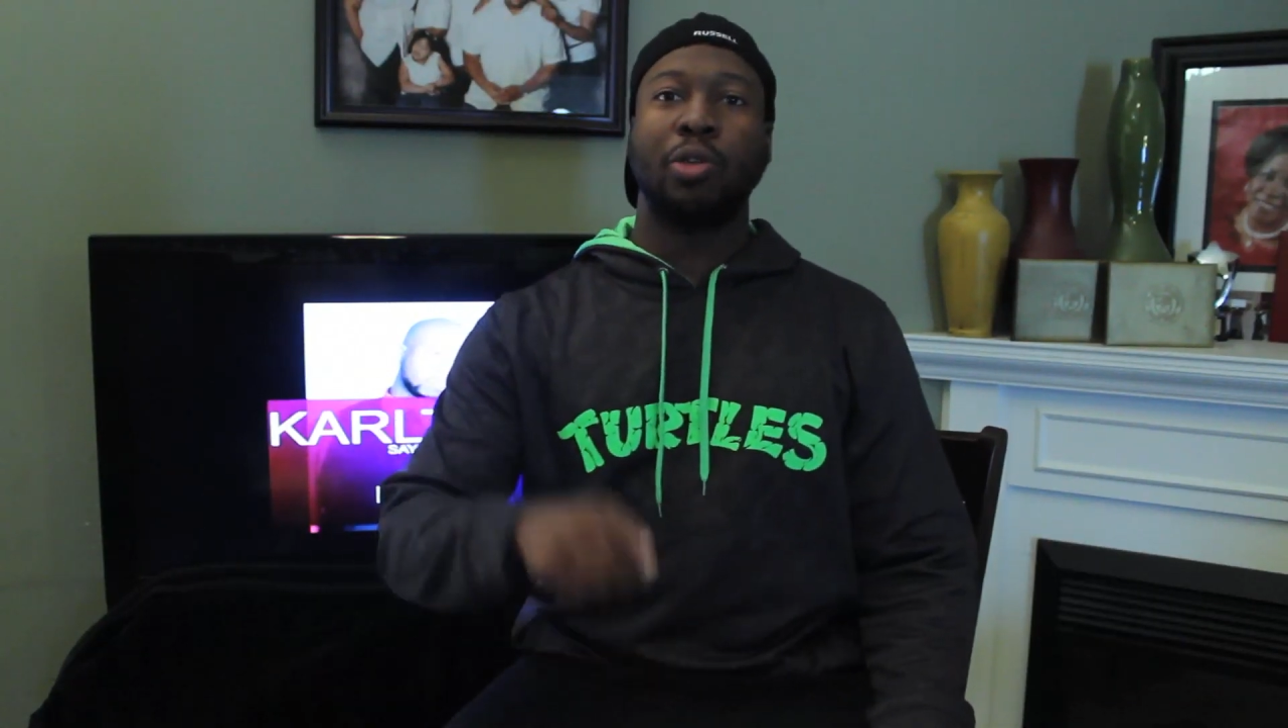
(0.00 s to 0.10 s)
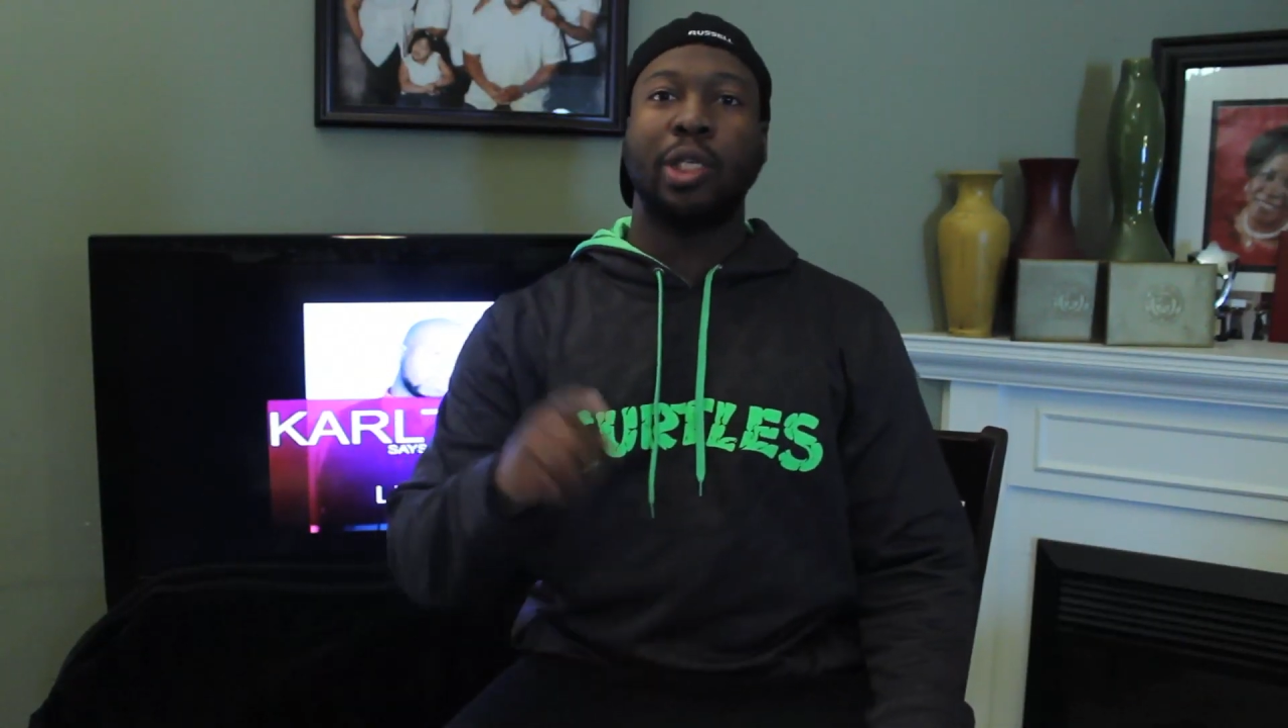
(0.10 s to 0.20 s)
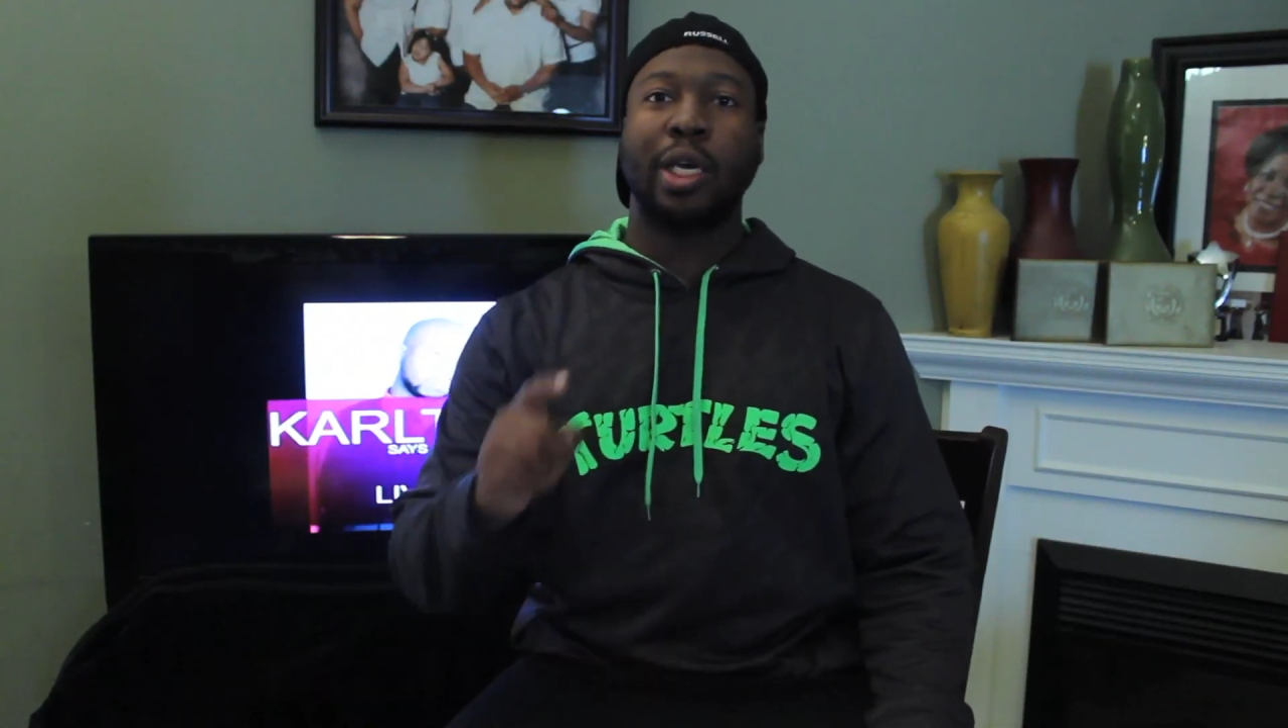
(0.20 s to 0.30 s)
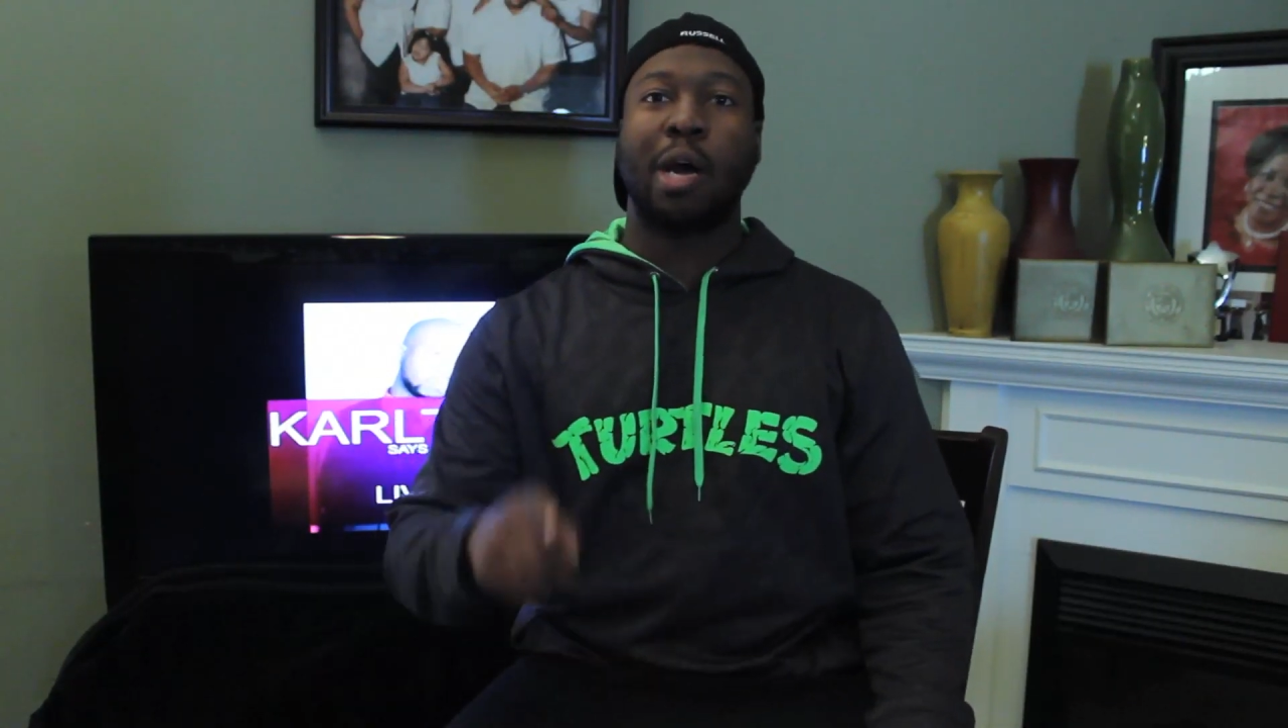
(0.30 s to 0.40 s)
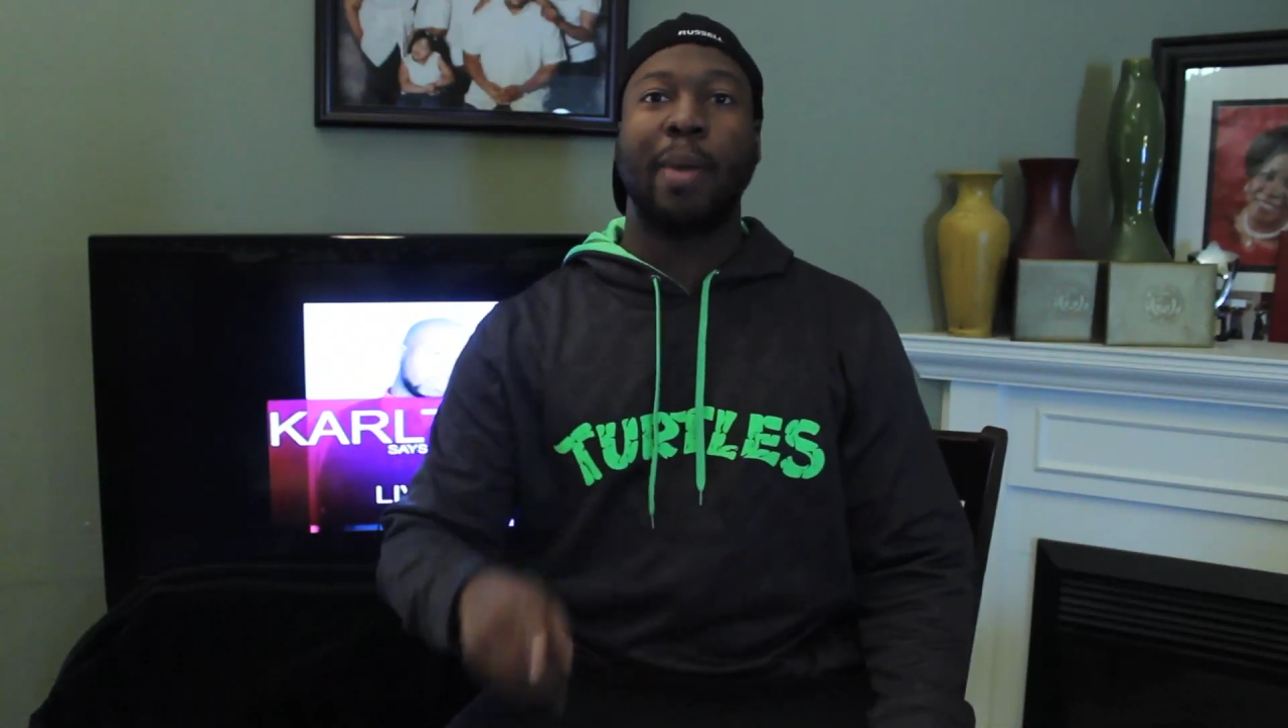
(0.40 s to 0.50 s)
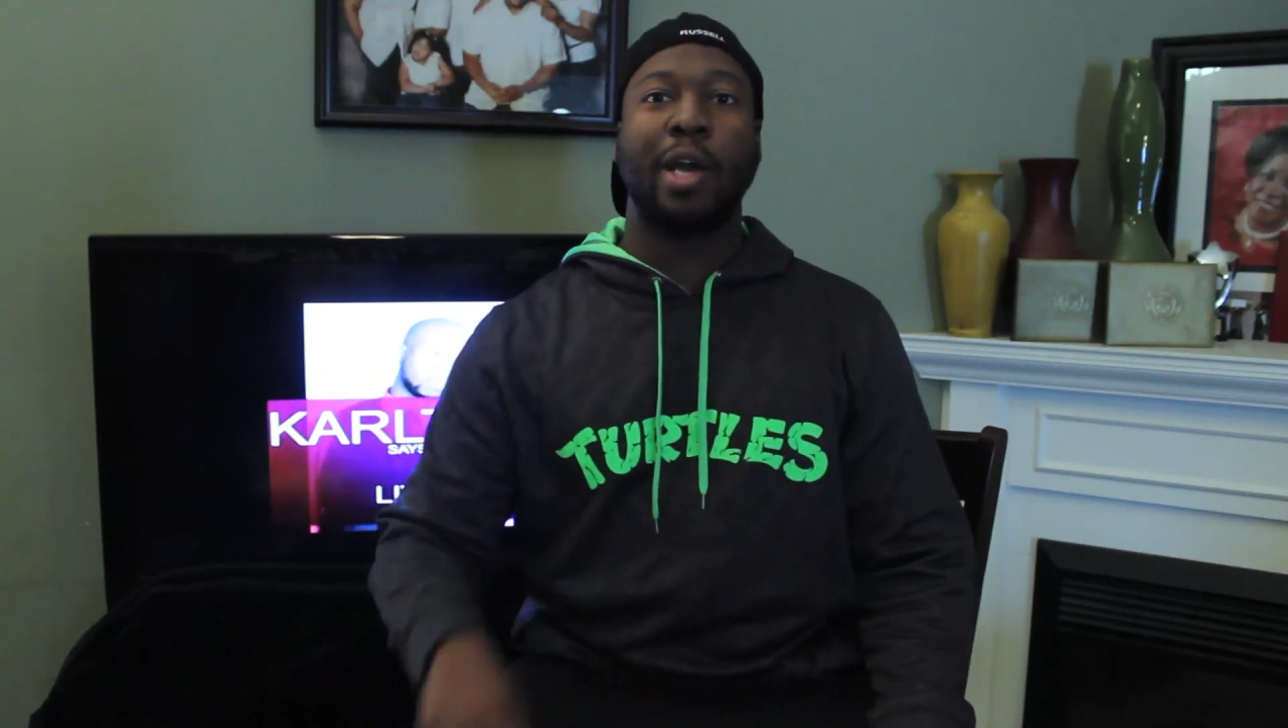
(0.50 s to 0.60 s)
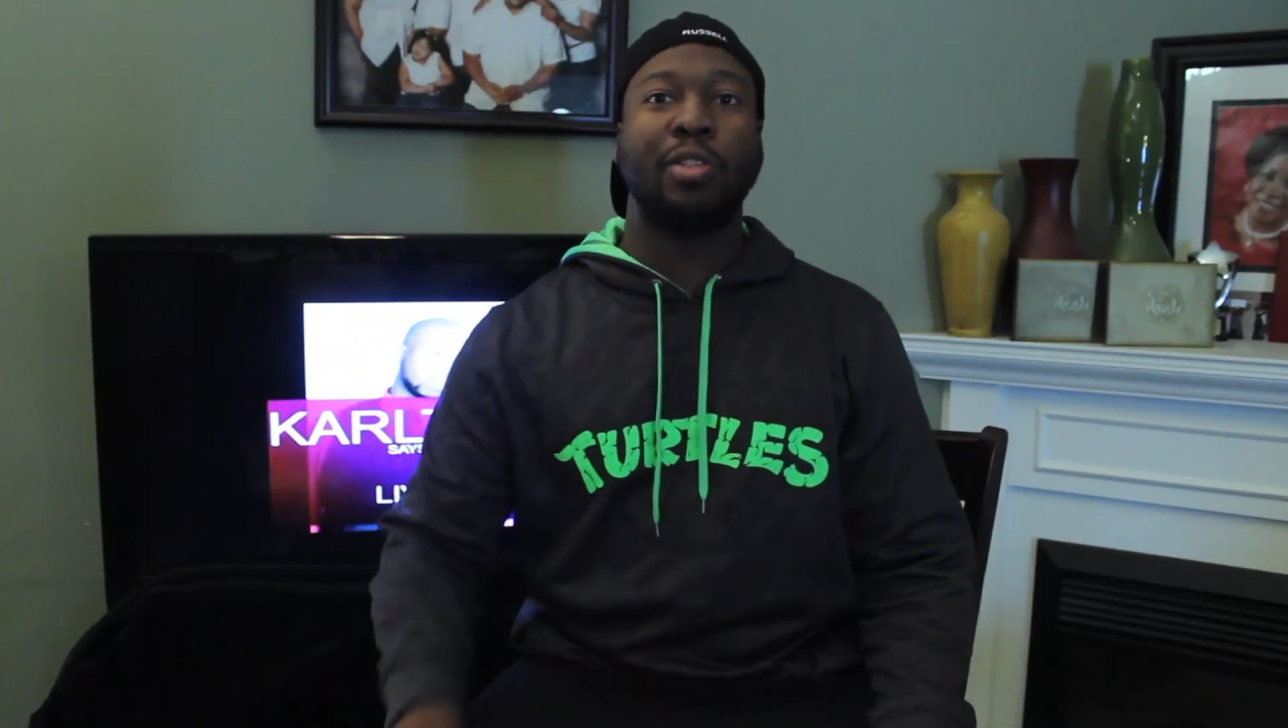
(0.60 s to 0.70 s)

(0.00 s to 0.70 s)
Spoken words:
check out my